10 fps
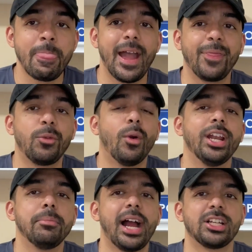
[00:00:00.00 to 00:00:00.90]
at the
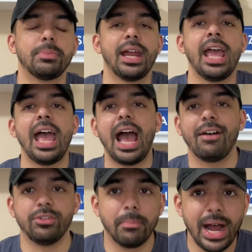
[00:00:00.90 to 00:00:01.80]
running back spot
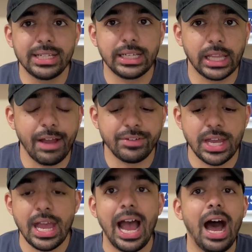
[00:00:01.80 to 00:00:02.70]
after Monty left.
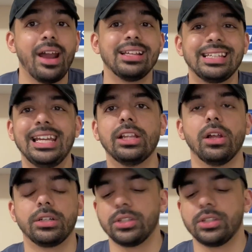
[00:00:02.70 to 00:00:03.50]
How does he look?